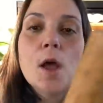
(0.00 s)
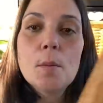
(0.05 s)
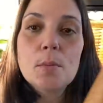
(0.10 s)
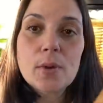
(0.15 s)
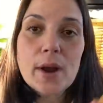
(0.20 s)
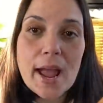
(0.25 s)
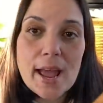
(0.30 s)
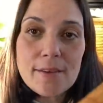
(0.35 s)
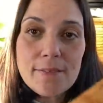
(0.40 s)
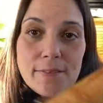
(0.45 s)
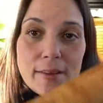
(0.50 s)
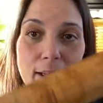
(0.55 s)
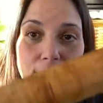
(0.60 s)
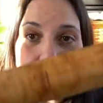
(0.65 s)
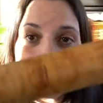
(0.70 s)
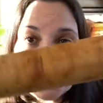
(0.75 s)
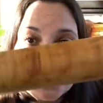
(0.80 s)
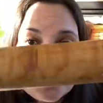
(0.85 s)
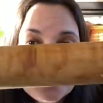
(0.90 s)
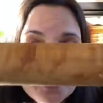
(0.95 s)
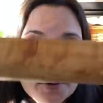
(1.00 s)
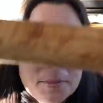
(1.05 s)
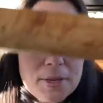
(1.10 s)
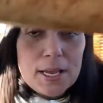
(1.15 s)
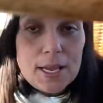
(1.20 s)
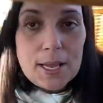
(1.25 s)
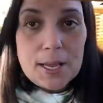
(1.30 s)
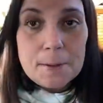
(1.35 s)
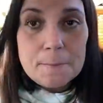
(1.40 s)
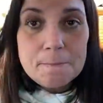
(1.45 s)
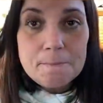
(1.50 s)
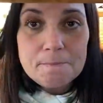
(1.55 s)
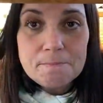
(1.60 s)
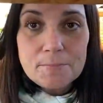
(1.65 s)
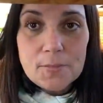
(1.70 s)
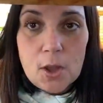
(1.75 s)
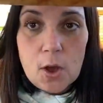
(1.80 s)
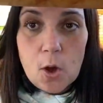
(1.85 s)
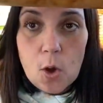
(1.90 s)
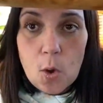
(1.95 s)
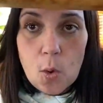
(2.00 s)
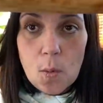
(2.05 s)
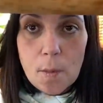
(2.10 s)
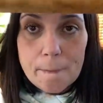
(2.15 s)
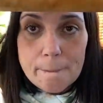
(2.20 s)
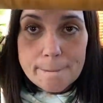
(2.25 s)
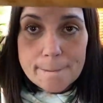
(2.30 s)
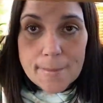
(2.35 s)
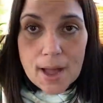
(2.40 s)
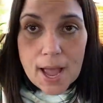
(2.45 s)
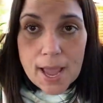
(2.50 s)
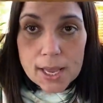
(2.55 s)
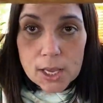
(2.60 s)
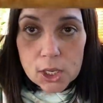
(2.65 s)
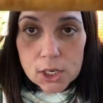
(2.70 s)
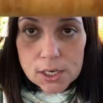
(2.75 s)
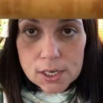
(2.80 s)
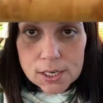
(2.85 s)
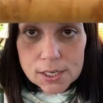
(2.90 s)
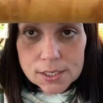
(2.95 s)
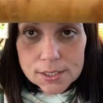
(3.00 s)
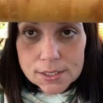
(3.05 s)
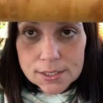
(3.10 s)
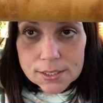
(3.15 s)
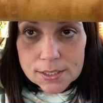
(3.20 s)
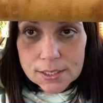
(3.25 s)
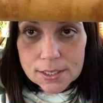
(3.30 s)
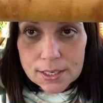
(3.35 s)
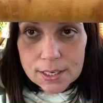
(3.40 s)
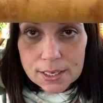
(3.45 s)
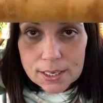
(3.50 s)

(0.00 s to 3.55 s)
Brad found this for me. Oh my goodness.